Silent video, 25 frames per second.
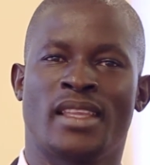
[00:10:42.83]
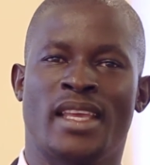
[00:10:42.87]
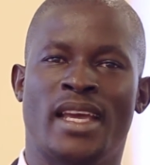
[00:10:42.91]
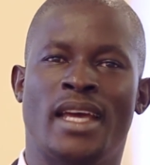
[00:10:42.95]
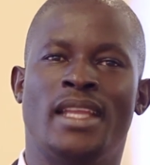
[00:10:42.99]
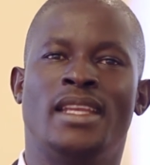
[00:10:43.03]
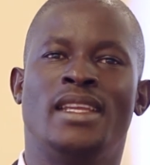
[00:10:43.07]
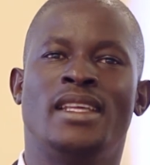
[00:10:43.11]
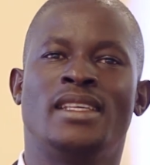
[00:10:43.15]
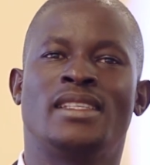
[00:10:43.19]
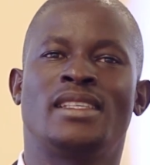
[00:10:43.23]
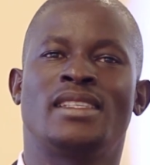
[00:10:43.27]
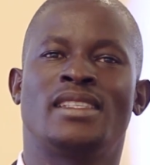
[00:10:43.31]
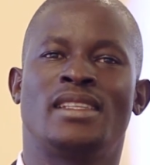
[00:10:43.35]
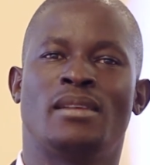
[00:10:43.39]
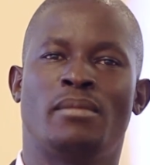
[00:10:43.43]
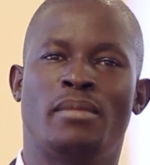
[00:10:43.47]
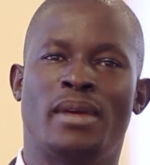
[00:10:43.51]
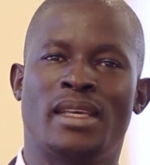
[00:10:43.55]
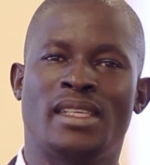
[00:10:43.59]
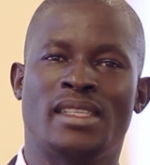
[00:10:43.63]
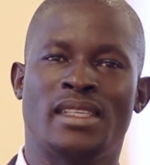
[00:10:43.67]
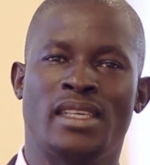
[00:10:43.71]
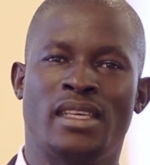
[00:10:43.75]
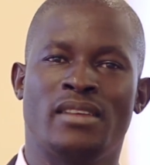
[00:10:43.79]
And this is the
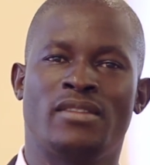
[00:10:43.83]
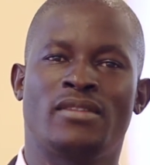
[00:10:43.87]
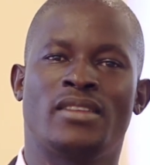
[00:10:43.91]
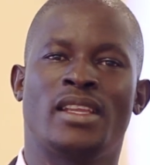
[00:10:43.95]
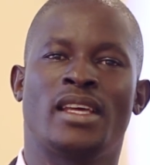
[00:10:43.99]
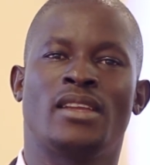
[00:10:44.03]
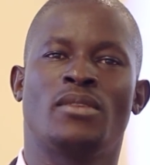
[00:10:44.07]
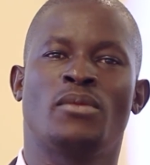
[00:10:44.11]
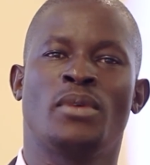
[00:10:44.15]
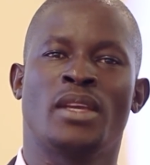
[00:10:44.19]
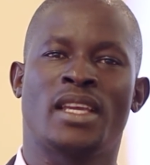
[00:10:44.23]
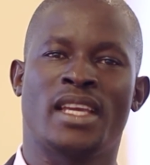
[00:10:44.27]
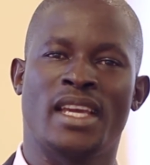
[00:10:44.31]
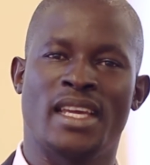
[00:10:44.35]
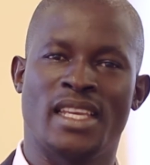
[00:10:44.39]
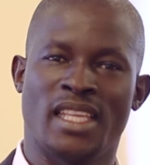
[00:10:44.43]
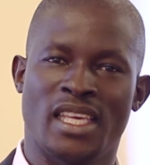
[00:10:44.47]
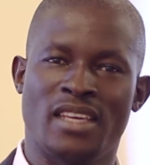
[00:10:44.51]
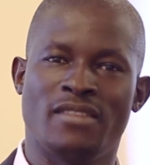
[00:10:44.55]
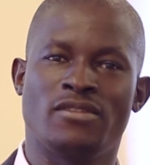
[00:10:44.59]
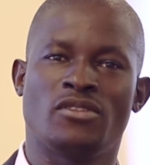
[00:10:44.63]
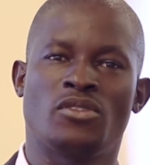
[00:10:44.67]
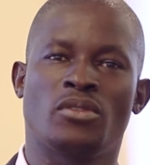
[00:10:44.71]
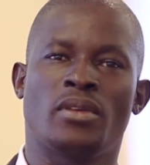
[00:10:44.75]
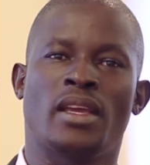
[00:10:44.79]
best gift that we can
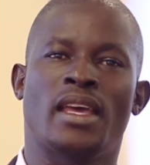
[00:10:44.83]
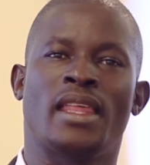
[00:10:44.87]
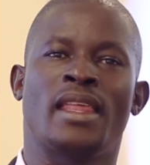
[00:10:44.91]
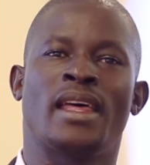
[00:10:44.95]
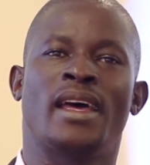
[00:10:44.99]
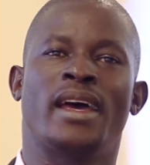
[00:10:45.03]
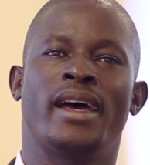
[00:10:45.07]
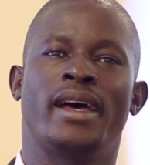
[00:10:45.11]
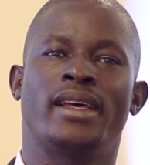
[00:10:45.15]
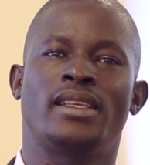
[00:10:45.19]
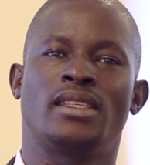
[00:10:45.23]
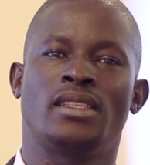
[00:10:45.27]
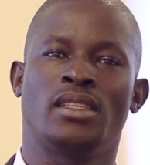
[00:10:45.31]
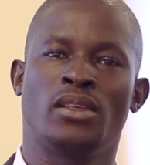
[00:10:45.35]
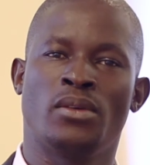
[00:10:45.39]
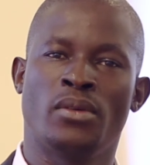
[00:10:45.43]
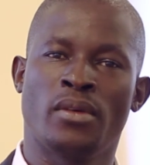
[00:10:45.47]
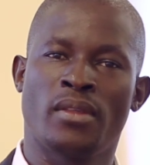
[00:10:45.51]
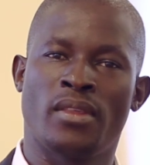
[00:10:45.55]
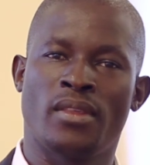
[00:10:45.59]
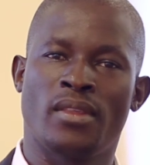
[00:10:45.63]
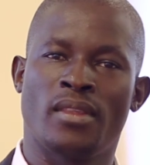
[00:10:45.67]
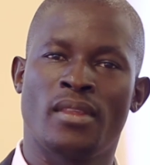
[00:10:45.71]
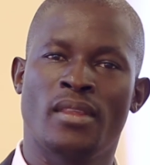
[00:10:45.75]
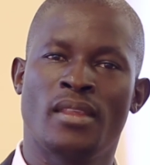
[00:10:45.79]
give together as
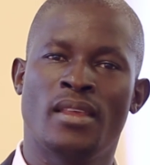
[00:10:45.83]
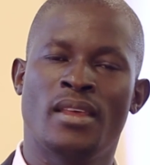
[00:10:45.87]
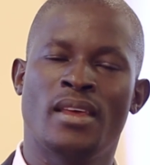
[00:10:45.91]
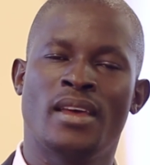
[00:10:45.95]
youth,